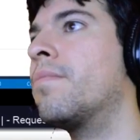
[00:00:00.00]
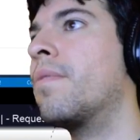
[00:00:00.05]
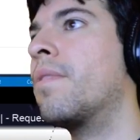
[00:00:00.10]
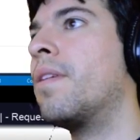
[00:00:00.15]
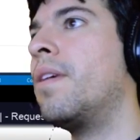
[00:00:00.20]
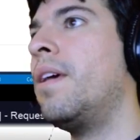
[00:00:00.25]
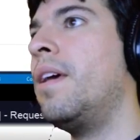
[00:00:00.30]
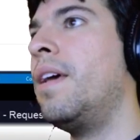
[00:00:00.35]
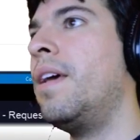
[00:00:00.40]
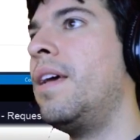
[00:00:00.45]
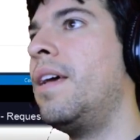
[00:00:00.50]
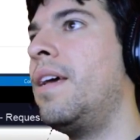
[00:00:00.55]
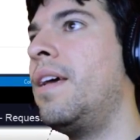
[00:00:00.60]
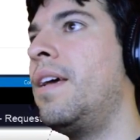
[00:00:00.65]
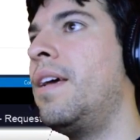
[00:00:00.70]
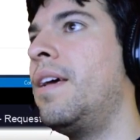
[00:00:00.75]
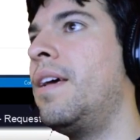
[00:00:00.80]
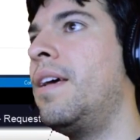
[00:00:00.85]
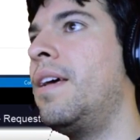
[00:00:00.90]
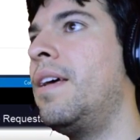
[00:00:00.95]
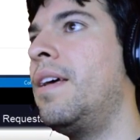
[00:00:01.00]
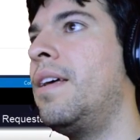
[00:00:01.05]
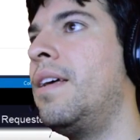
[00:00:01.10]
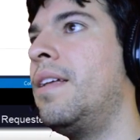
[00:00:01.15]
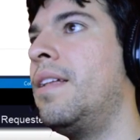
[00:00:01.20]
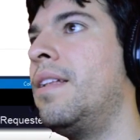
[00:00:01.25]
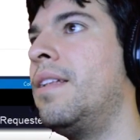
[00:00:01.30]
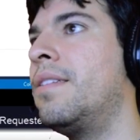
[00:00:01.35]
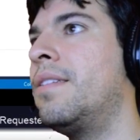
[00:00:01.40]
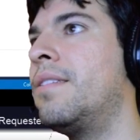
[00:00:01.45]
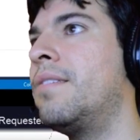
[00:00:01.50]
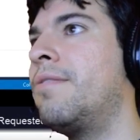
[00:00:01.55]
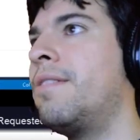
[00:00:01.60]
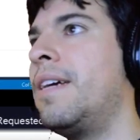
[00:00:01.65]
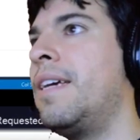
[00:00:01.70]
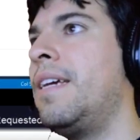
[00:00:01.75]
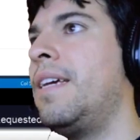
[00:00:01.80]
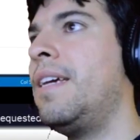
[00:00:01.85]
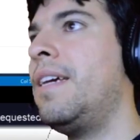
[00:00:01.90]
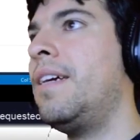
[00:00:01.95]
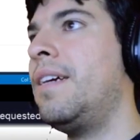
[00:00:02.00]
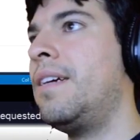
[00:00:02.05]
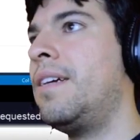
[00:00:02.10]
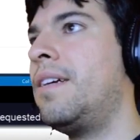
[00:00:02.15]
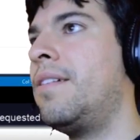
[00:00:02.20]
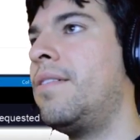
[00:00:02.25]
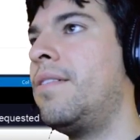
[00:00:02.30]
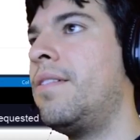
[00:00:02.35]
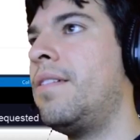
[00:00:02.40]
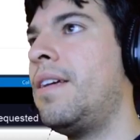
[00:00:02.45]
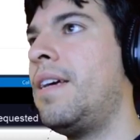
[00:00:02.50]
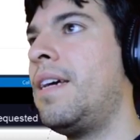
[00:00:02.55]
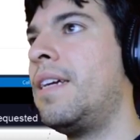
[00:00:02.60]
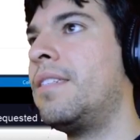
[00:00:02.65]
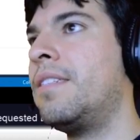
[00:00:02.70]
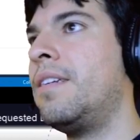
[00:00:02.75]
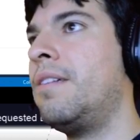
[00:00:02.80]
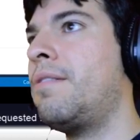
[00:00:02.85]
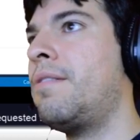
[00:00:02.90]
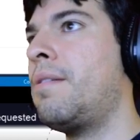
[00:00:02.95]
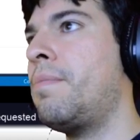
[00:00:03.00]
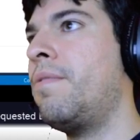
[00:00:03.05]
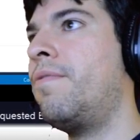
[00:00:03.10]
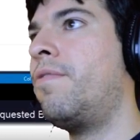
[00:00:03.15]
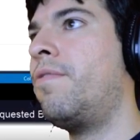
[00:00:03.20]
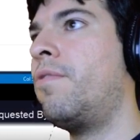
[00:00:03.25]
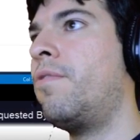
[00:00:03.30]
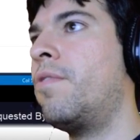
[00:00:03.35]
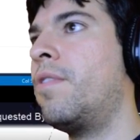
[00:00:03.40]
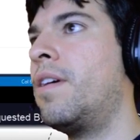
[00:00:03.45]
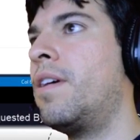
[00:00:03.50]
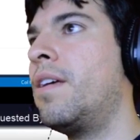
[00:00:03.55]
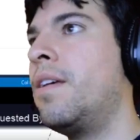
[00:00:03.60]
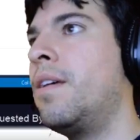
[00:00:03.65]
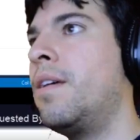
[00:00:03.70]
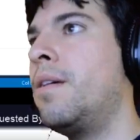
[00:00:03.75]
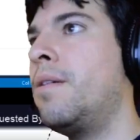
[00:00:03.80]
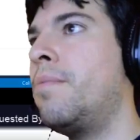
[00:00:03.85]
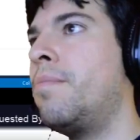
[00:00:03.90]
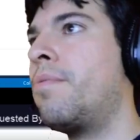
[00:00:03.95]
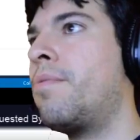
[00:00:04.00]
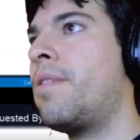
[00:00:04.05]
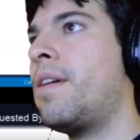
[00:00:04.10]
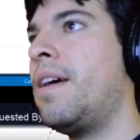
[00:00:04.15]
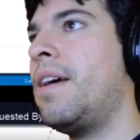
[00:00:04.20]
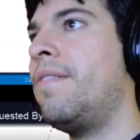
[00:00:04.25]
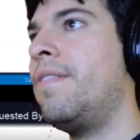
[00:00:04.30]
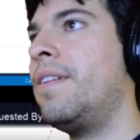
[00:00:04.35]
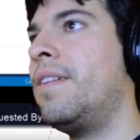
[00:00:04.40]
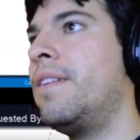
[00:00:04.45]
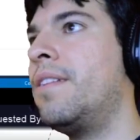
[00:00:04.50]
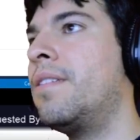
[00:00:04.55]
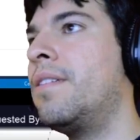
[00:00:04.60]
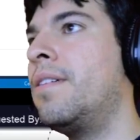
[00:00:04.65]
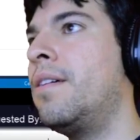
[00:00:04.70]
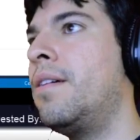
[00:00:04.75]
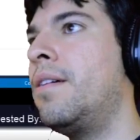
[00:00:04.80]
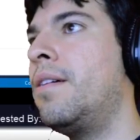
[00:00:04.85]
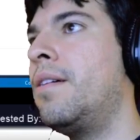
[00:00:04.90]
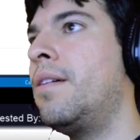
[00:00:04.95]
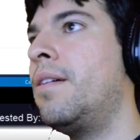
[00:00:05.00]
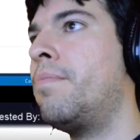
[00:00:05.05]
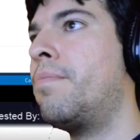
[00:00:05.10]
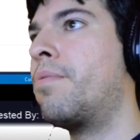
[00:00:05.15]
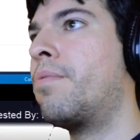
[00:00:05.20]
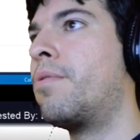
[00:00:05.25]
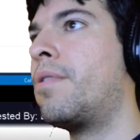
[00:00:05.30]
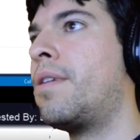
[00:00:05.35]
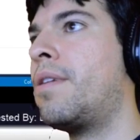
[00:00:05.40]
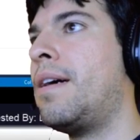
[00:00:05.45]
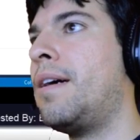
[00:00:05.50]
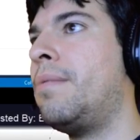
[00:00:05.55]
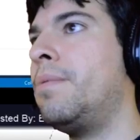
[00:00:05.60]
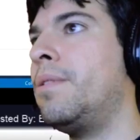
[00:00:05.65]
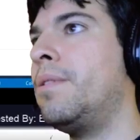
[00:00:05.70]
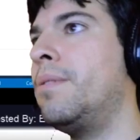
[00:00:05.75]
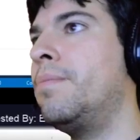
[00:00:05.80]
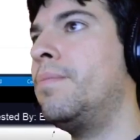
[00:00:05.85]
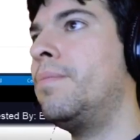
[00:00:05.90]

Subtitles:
And right here, actually right before it, private problem.